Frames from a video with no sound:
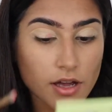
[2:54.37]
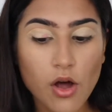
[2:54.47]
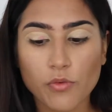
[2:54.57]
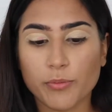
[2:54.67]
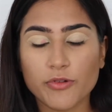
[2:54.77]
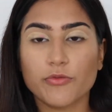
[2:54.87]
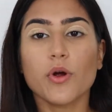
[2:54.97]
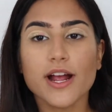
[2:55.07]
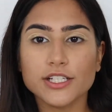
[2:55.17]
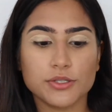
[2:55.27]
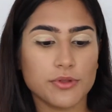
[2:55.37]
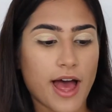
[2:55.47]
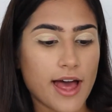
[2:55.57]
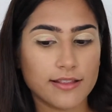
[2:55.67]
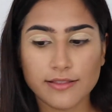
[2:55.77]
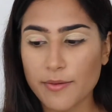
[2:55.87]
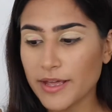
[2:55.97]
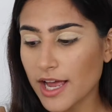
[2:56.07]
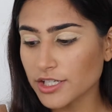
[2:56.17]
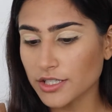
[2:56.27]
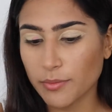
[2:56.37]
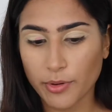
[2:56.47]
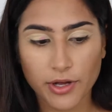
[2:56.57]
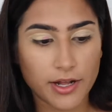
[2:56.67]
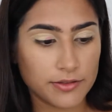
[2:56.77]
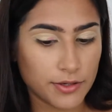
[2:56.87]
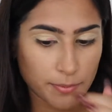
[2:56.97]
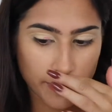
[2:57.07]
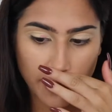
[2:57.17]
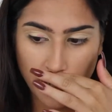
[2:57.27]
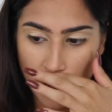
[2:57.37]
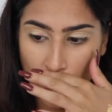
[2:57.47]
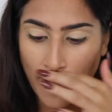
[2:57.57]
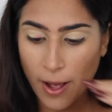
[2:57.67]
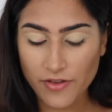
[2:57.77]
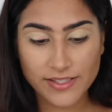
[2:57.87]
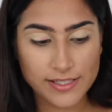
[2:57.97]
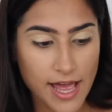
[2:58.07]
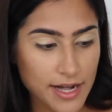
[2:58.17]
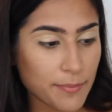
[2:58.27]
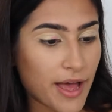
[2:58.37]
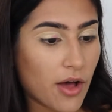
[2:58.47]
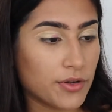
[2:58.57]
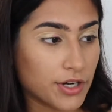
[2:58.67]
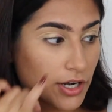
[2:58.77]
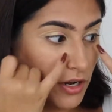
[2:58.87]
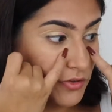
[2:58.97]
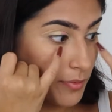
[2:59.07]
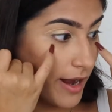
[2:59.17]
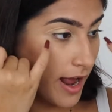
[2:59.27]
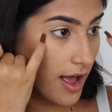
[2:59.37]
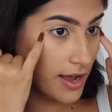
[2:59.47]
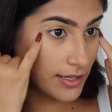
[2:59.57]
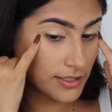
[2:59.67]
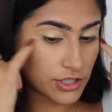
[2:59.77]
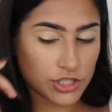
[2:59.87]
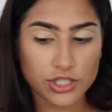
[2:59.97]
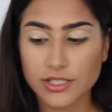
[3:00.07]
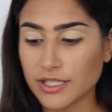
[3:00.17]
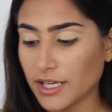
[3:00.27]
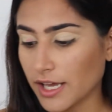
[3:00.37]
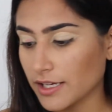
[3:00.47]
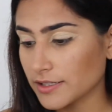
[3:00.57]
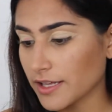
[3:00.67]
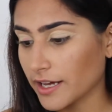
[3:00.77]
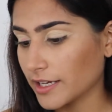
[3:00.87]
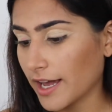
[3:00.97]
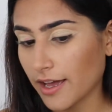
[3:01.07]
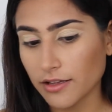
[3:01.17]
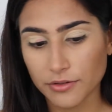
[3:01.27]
Oh, before I do that, let me actually put a little bit of setting powder under my eyes just in case I get a